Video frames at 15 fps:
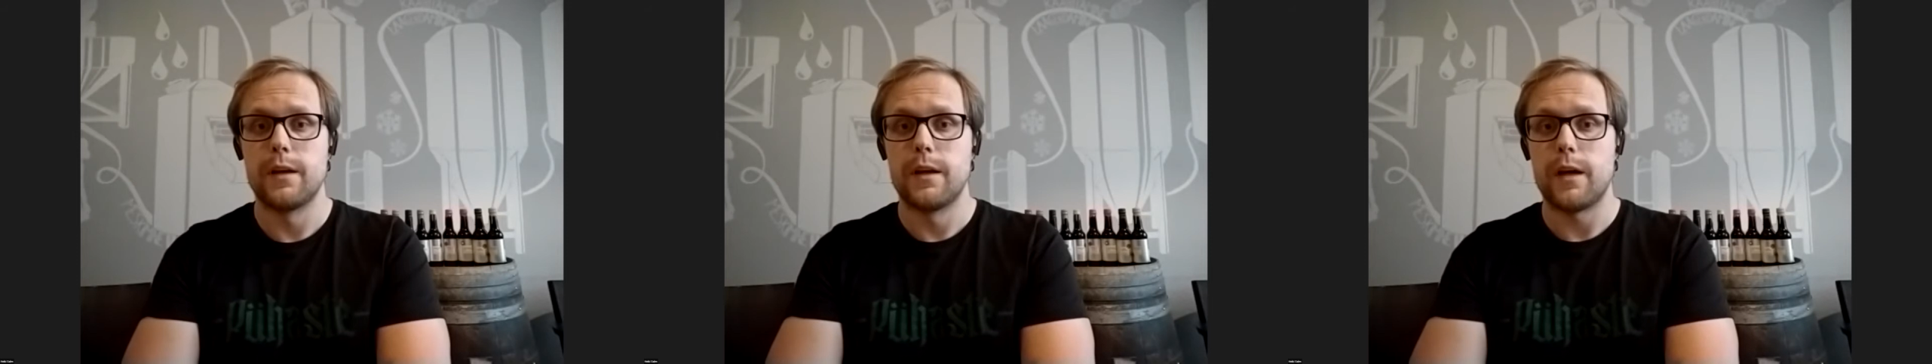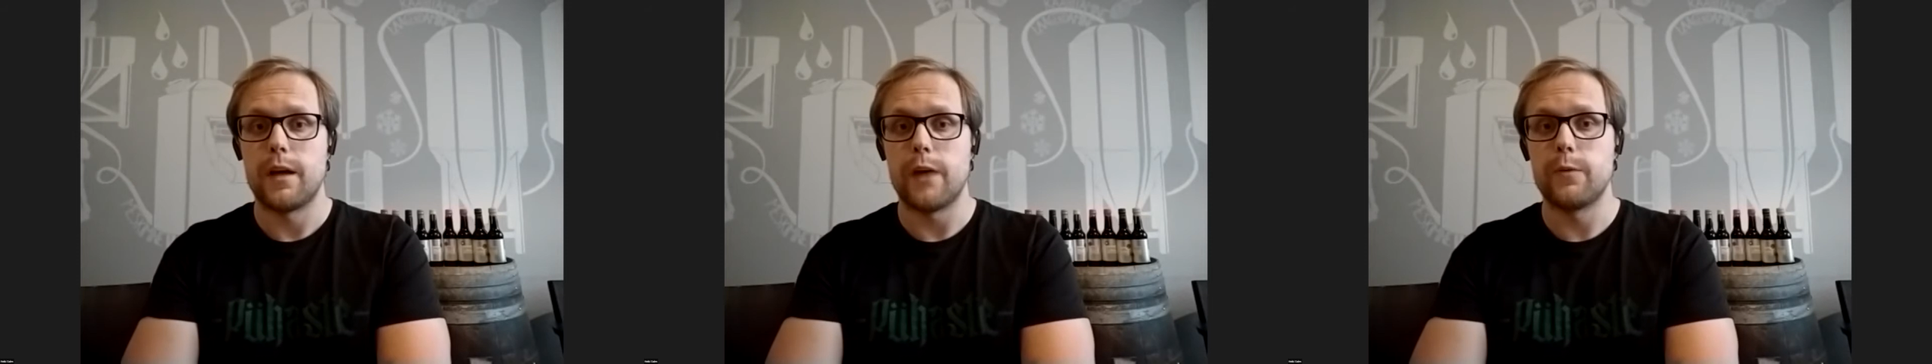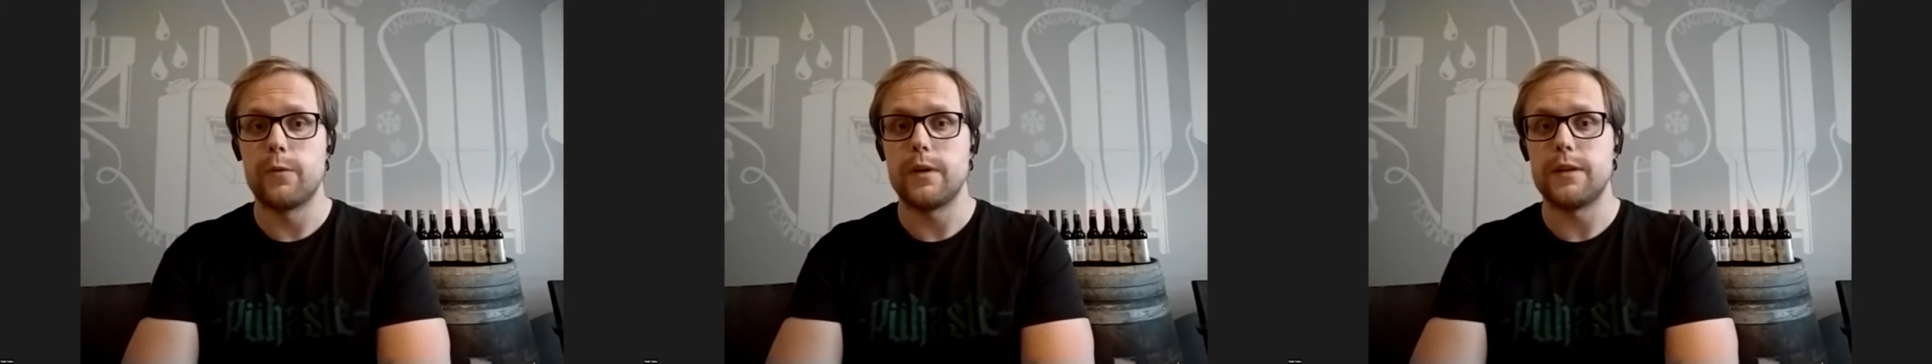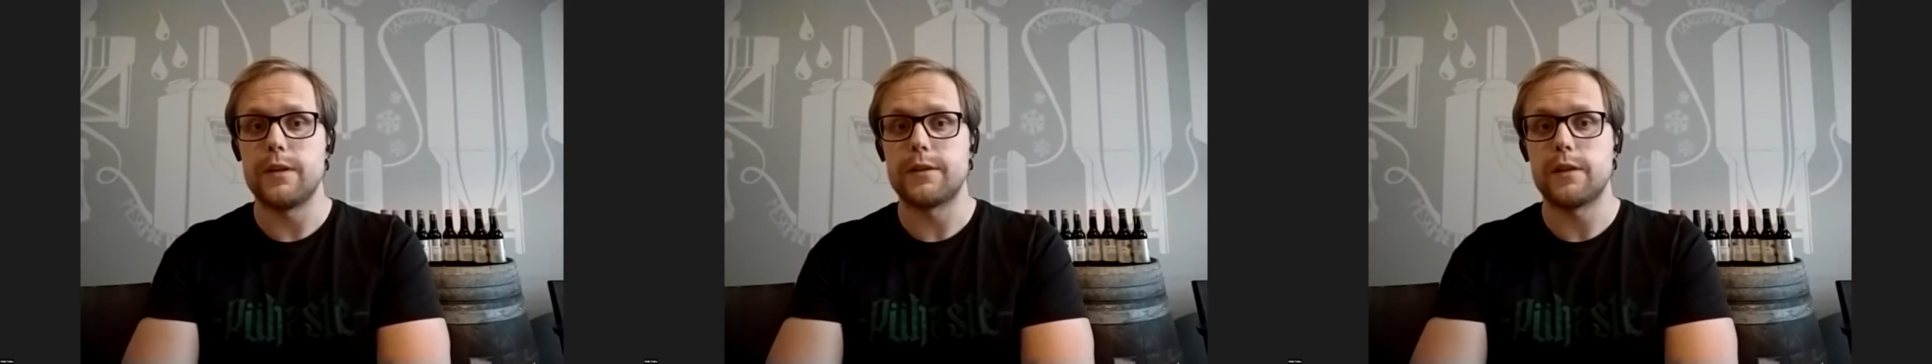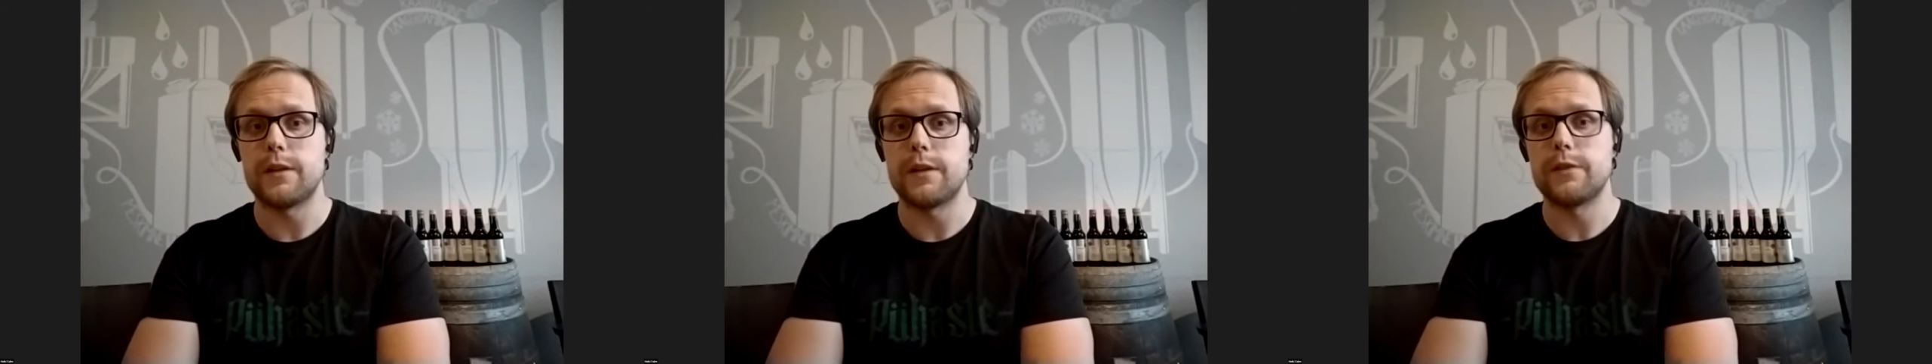And we
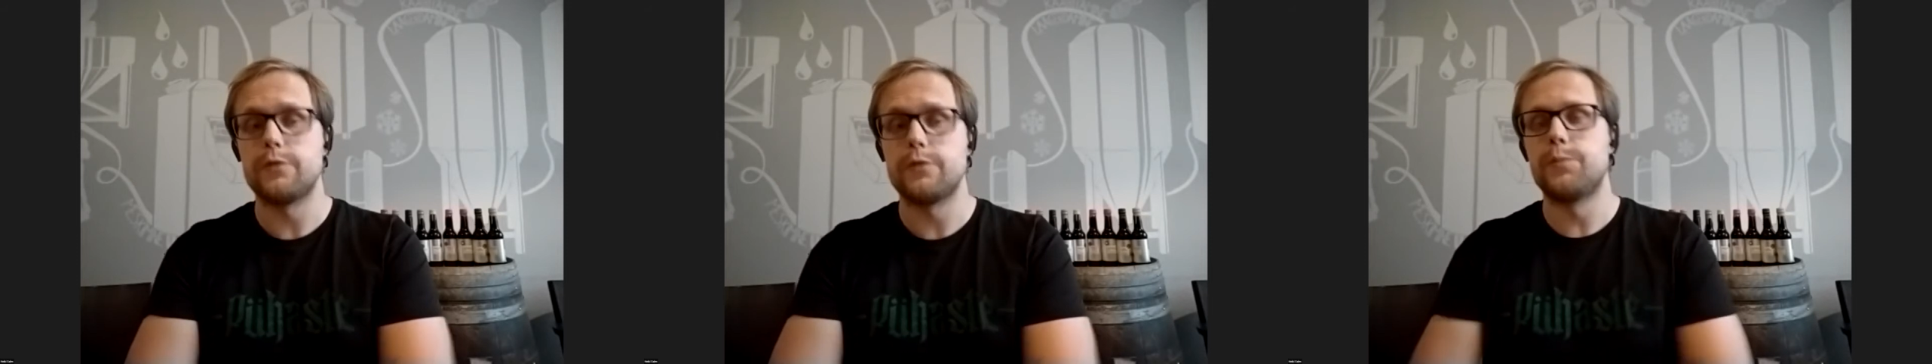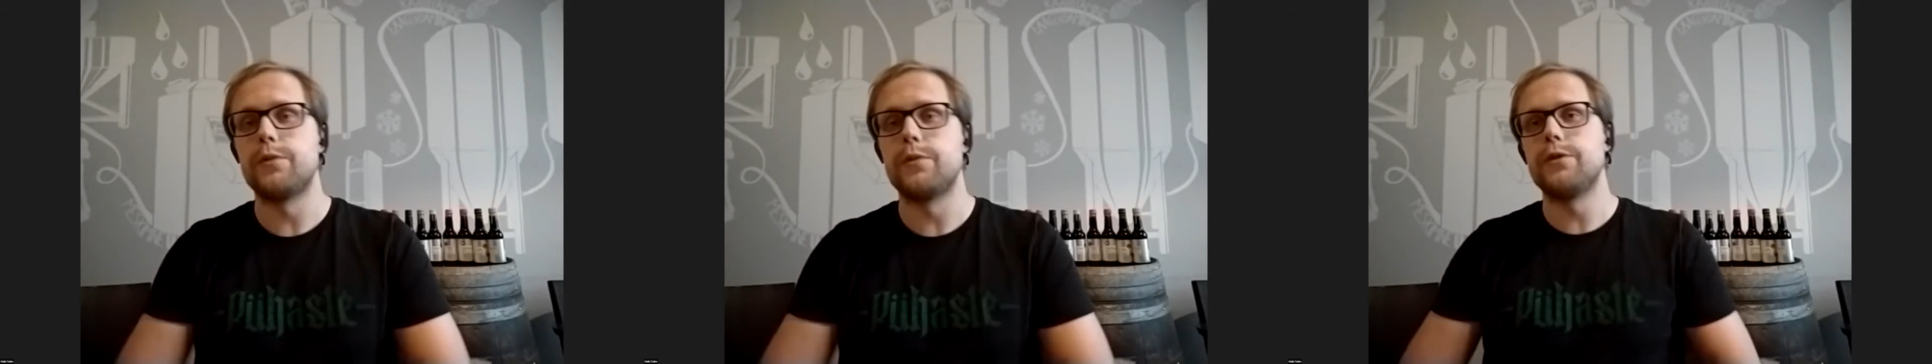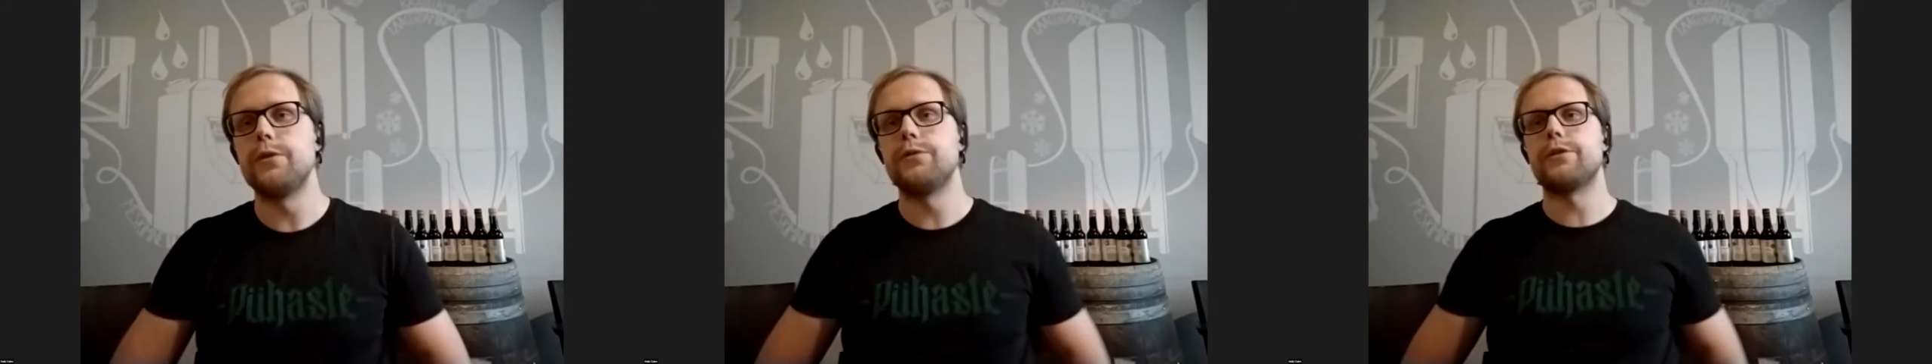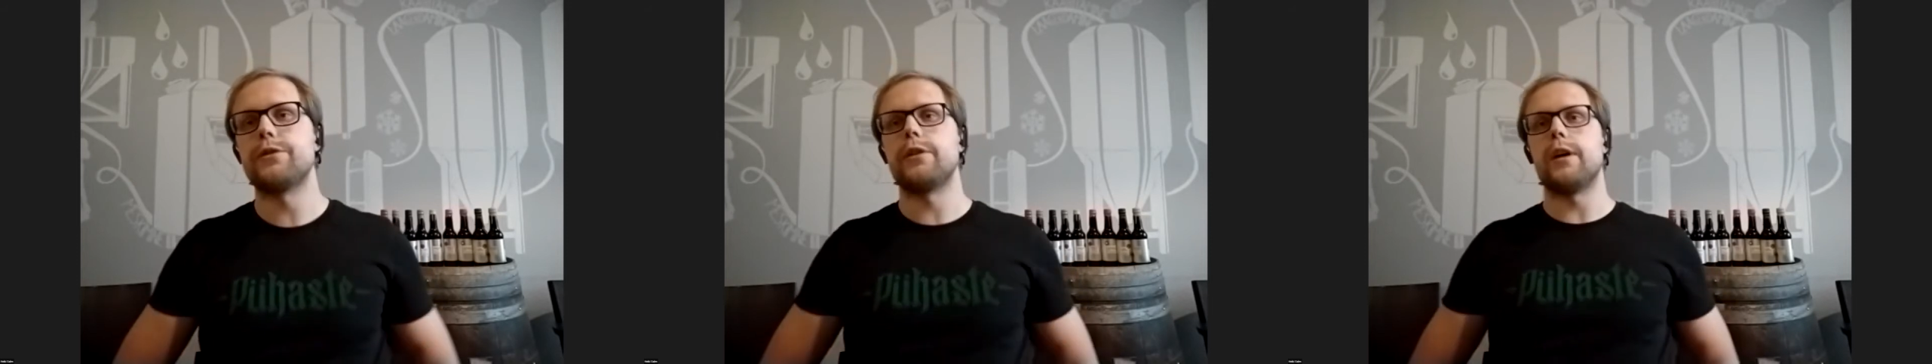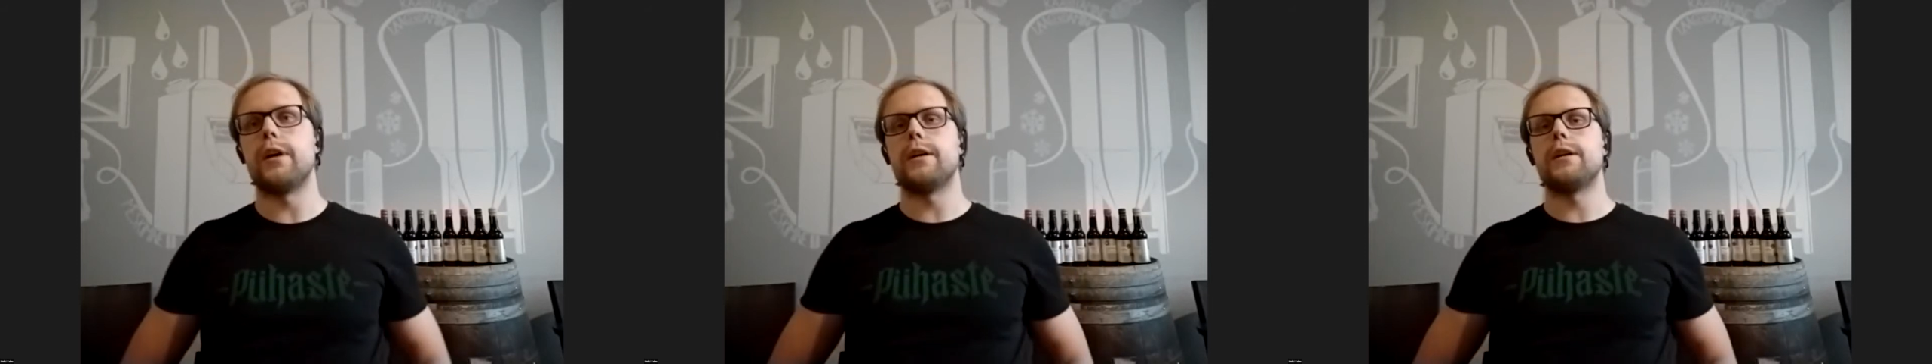started to produce
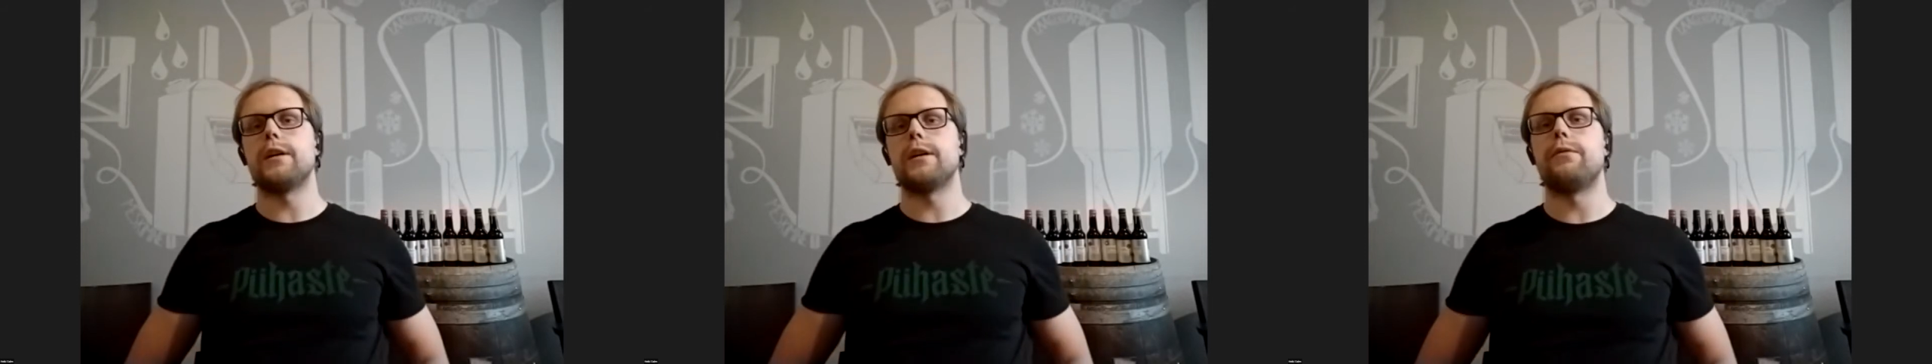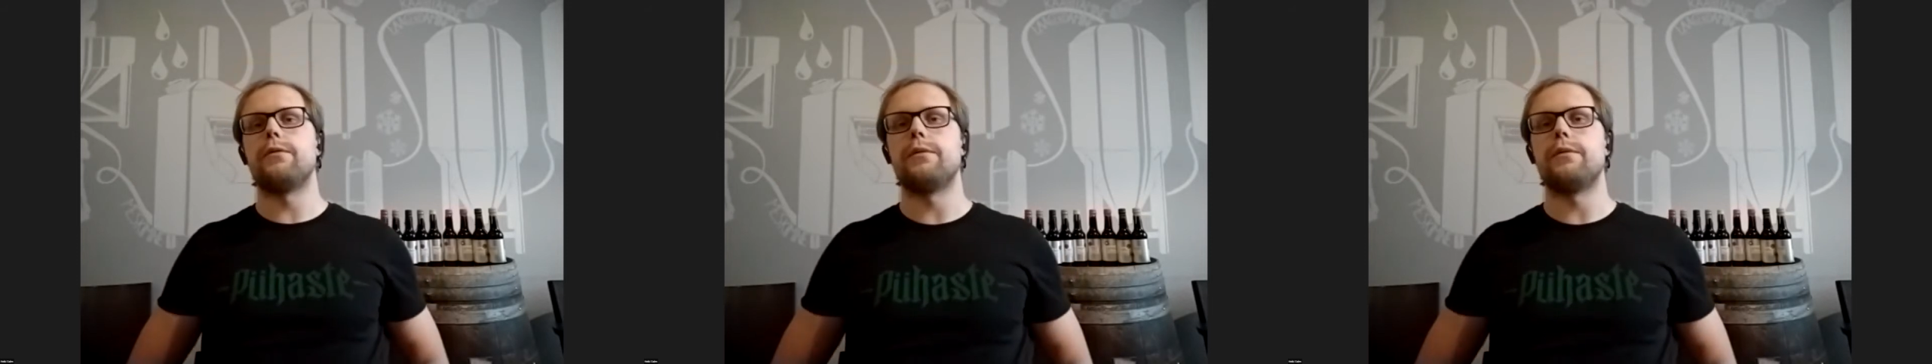a